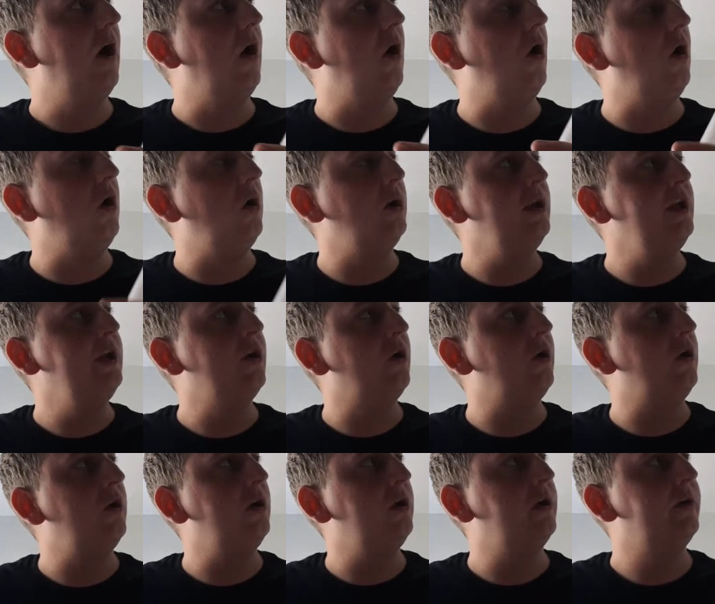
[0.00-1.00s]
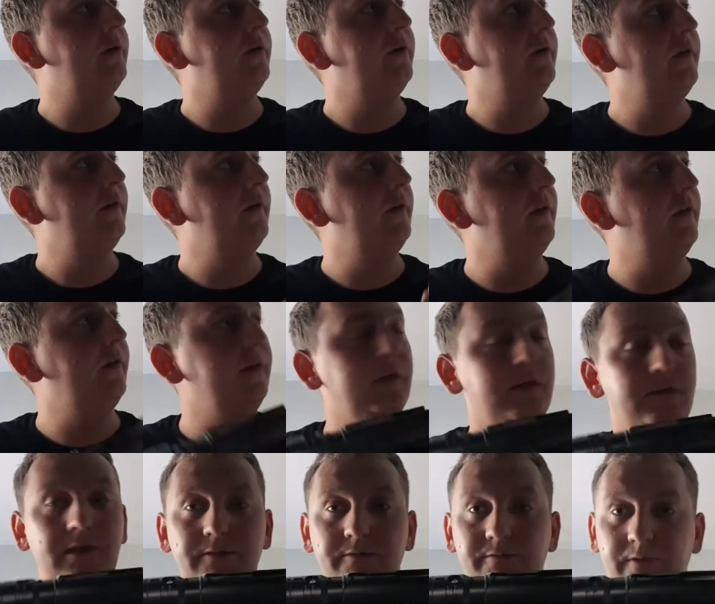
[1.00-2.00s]
all in all,
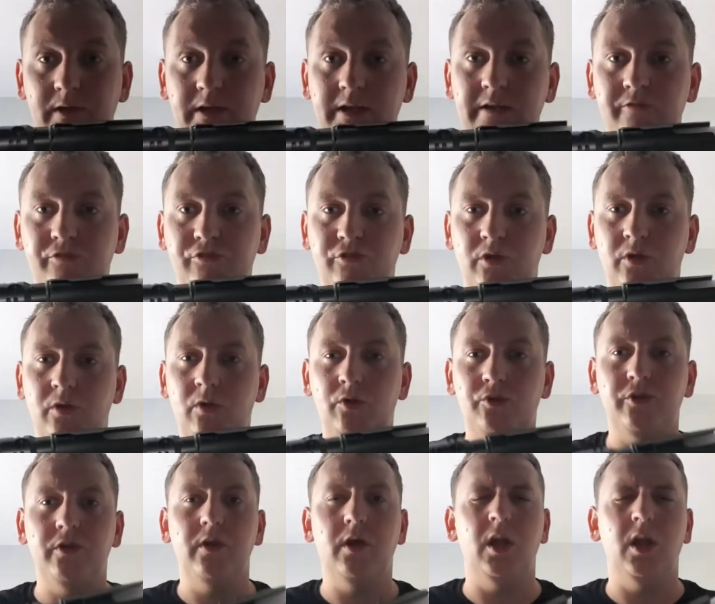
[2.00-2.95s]
fully installed,